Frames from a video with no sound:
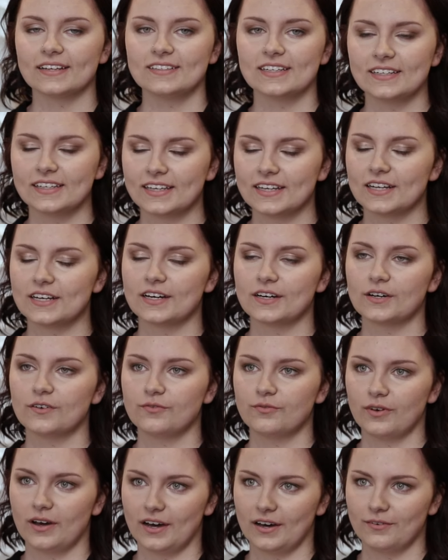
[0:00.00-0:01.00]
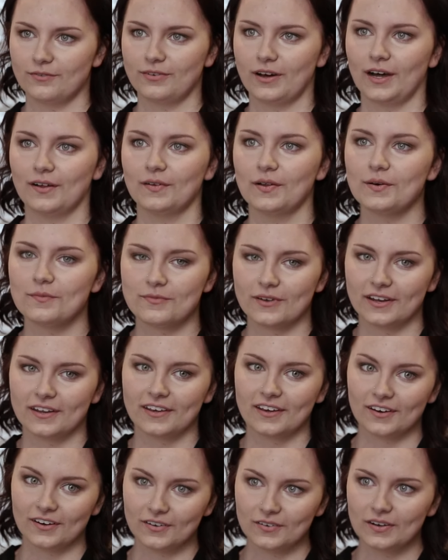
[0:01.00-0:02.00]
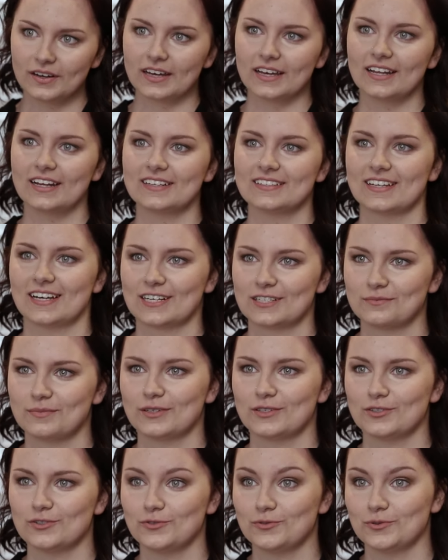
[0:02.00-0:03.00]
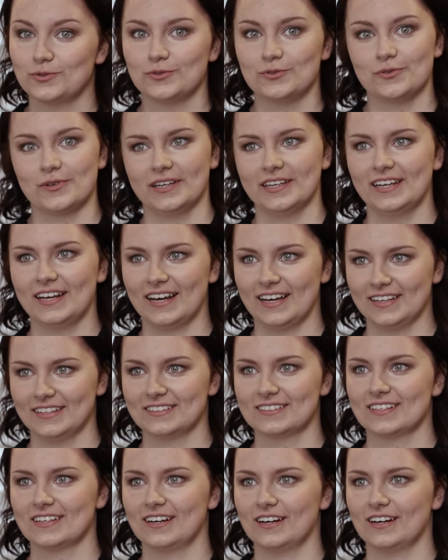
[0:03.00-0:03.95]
I did get a, a follow-up video in a text message, which was really nice.